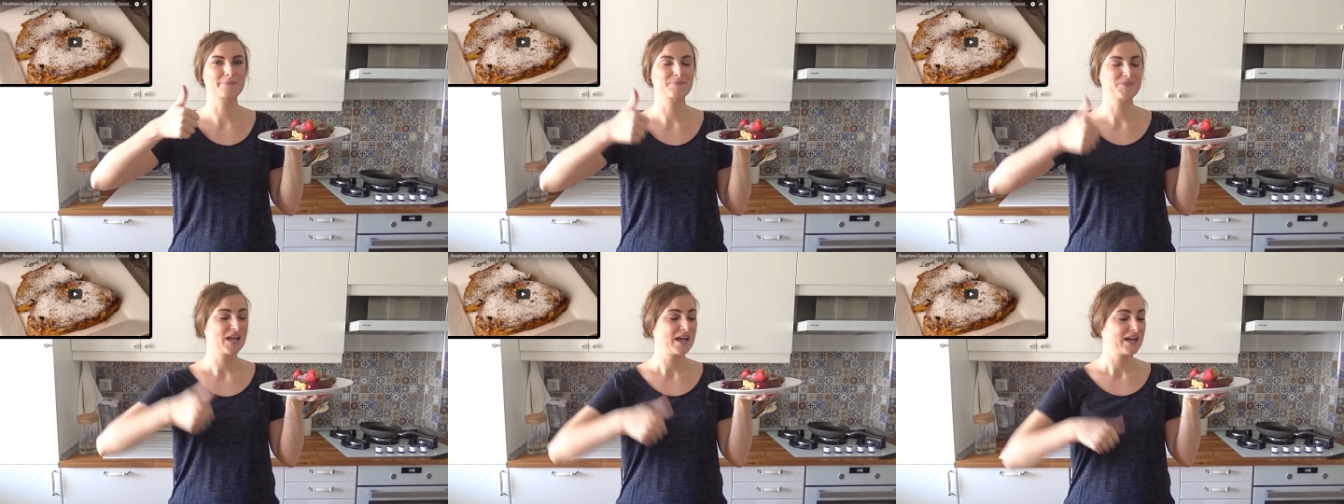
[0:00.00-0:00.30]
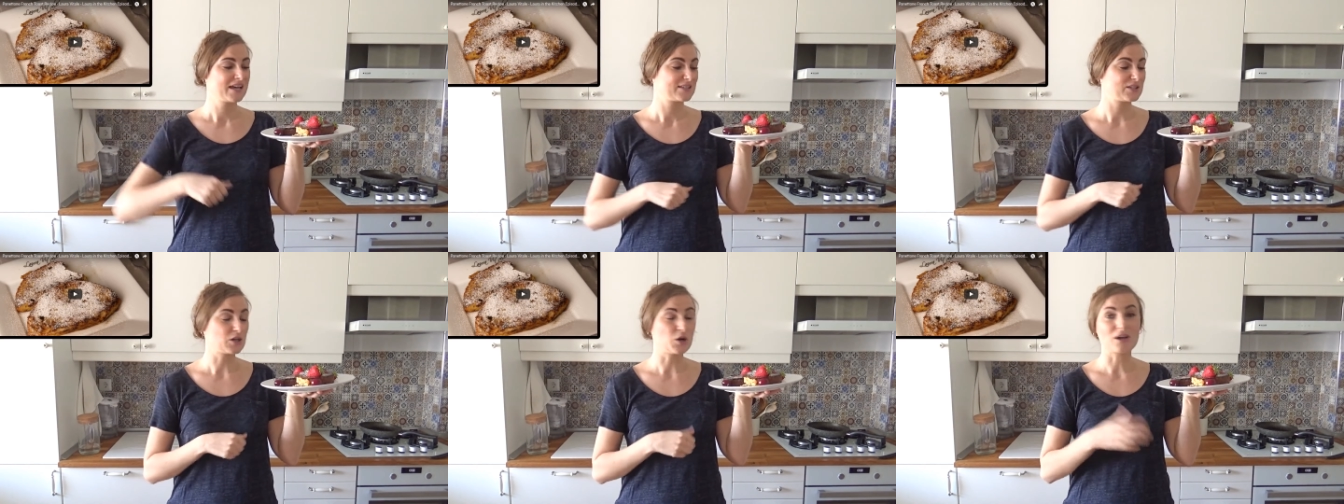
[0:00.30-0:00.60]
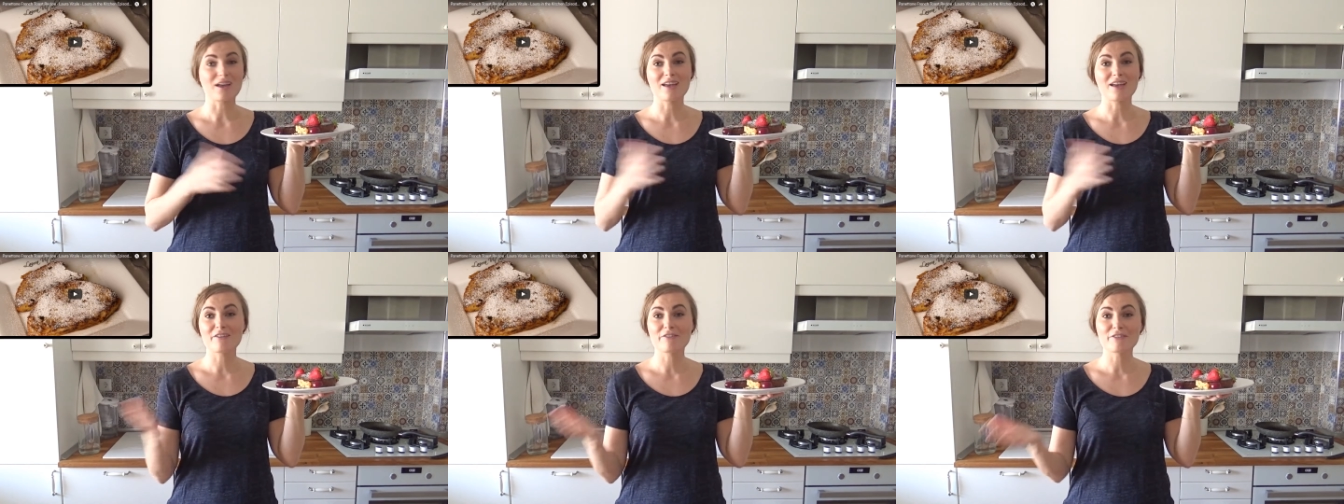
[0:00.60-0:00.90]
So
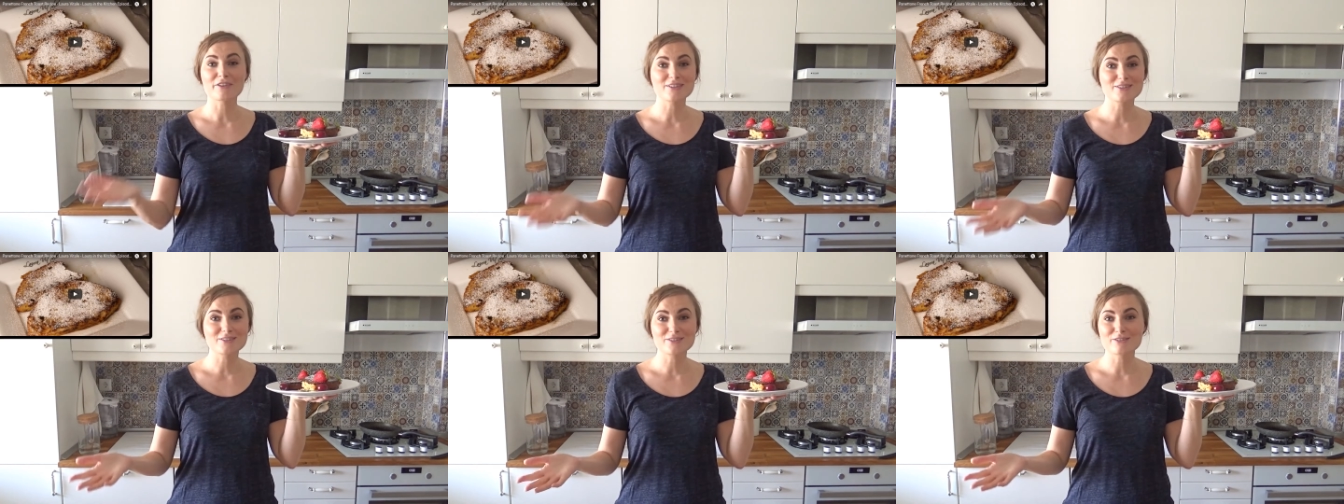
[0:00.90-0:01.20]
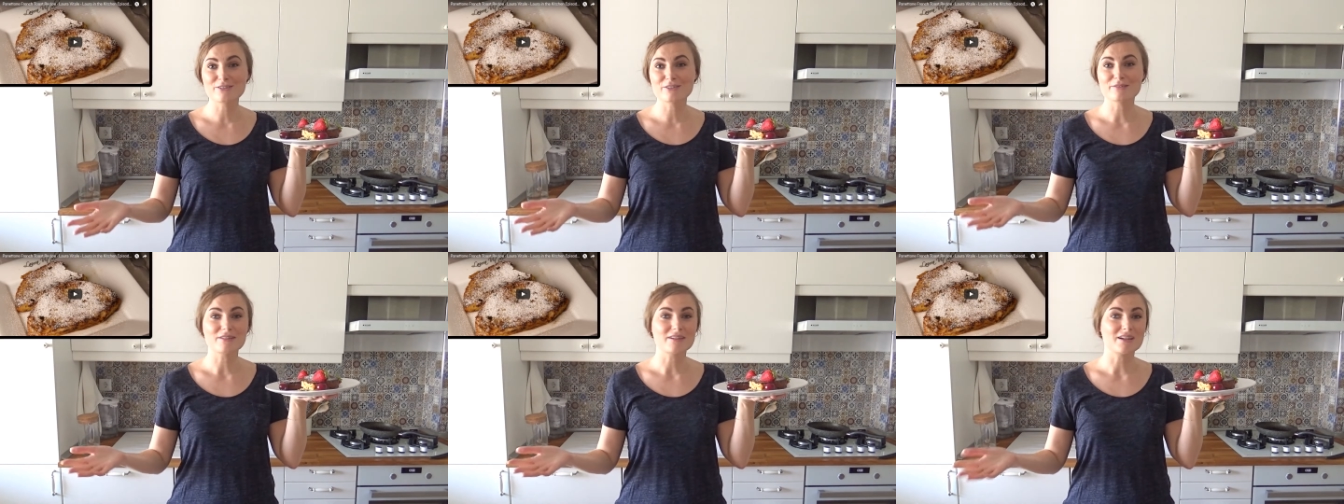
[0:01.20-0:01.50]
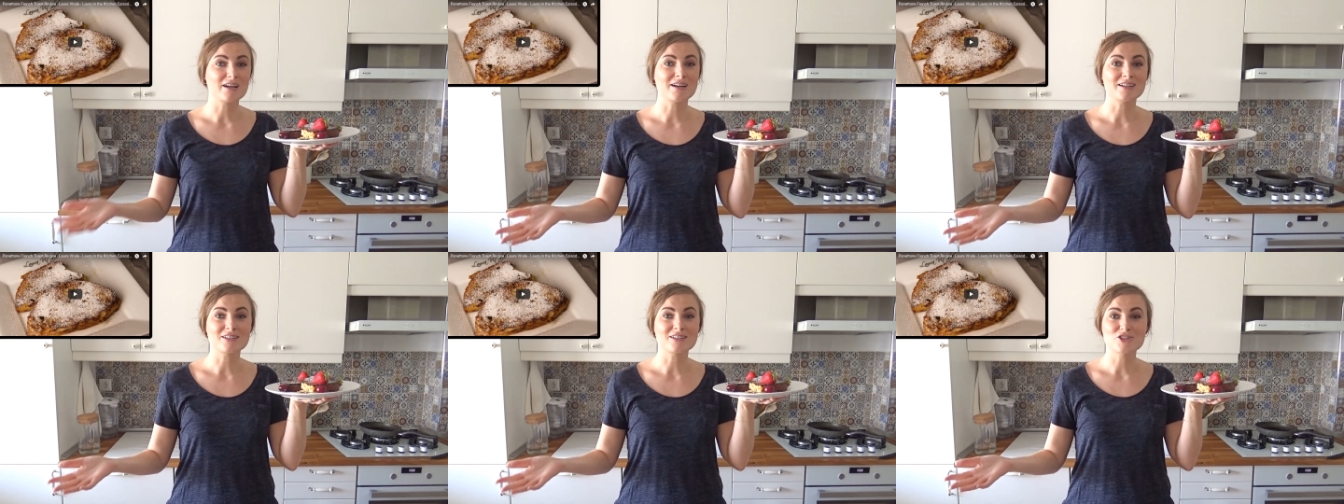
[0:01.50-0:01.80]
if you
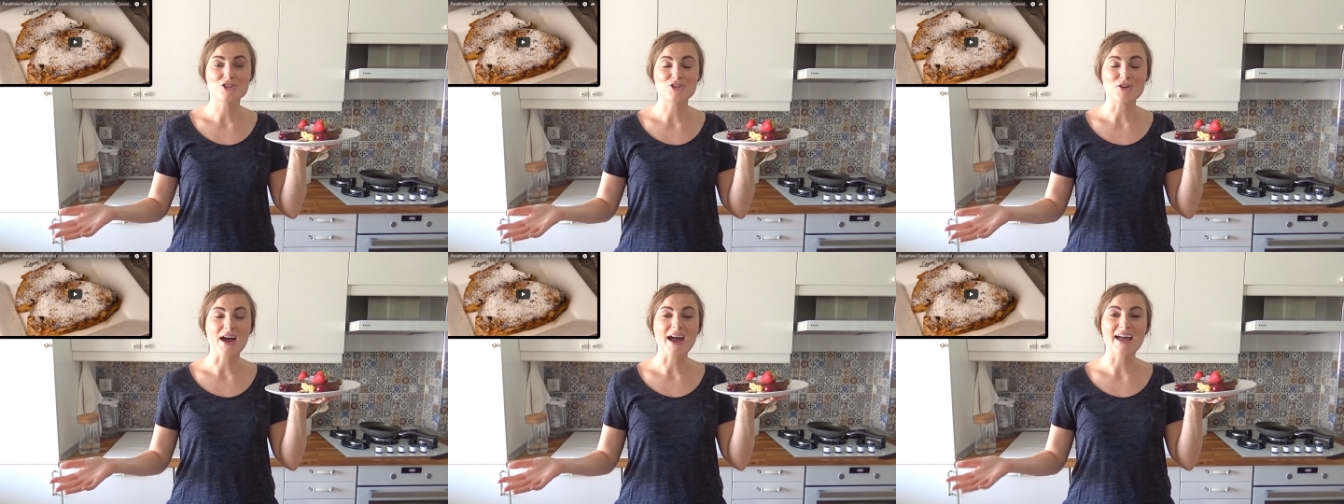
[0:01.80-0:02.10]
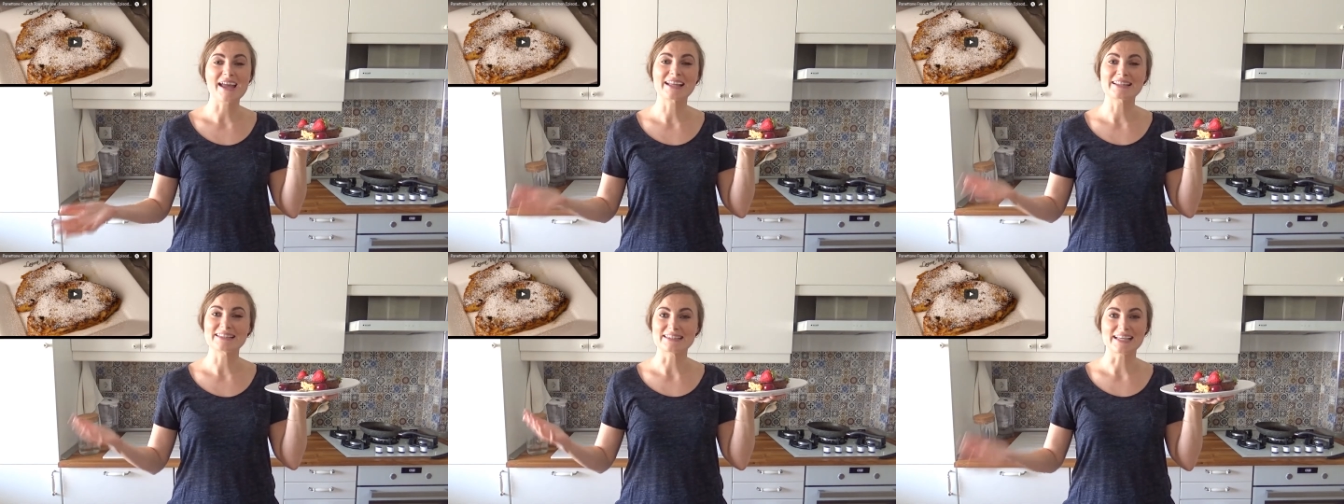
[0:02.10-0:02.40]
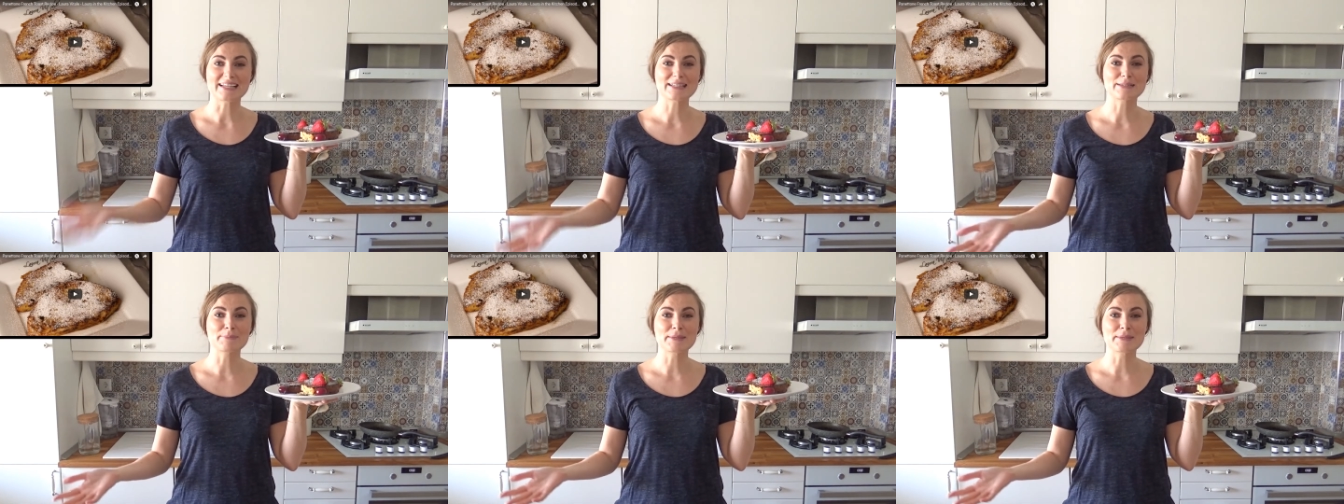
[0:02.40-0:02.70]
do try it,
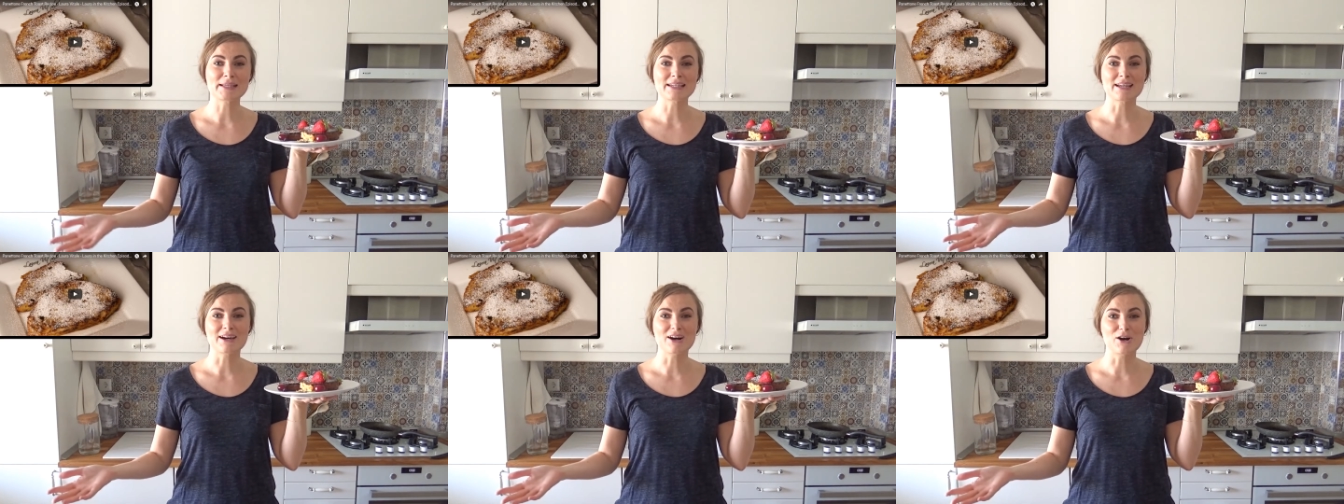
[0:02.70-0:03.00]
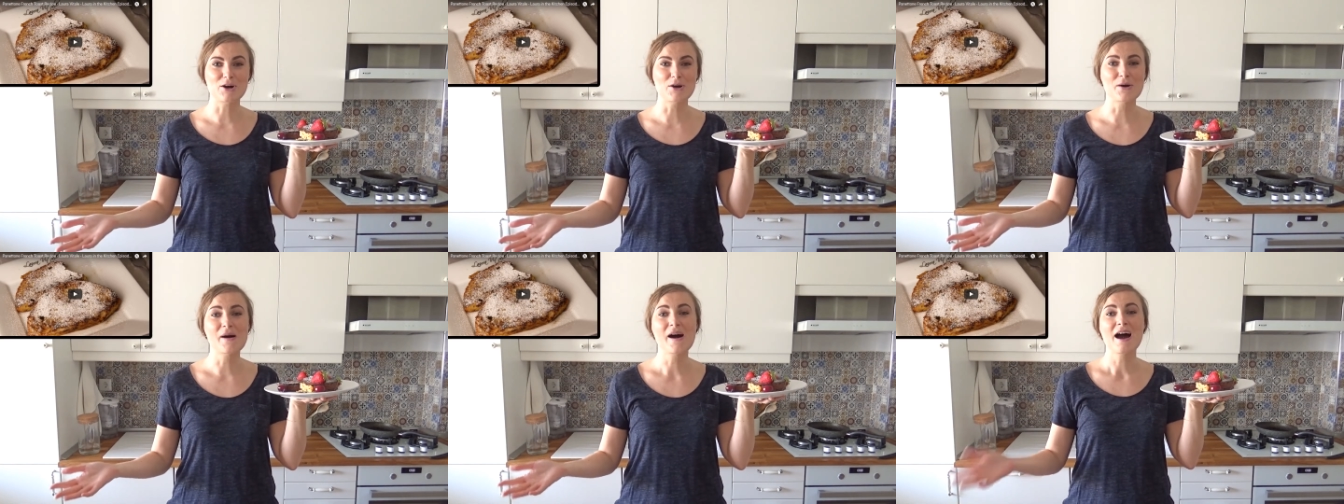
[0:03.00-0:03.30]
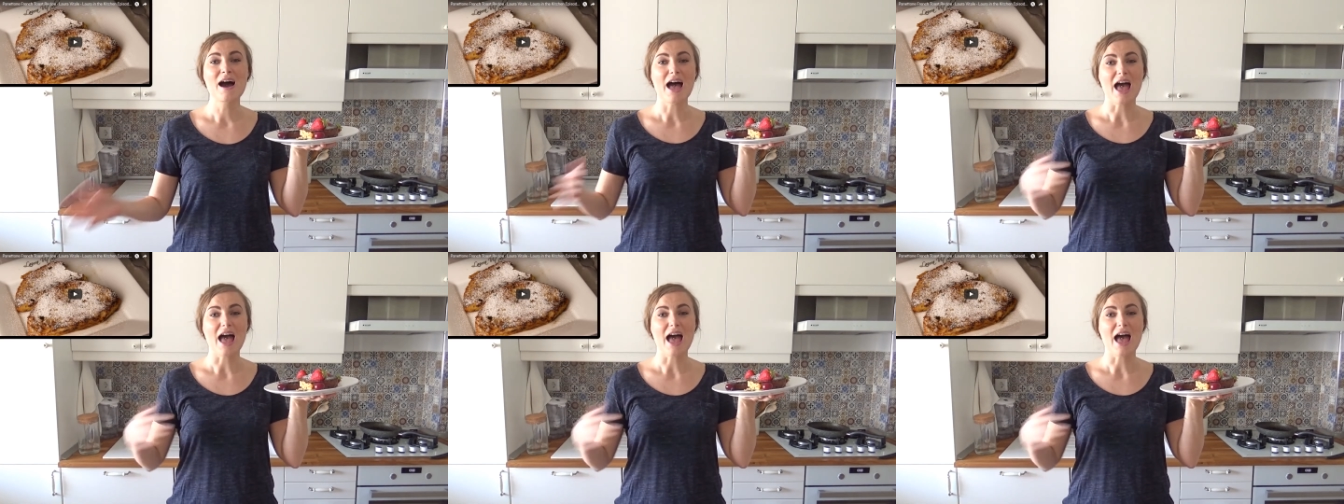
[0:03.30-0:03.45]
let me know.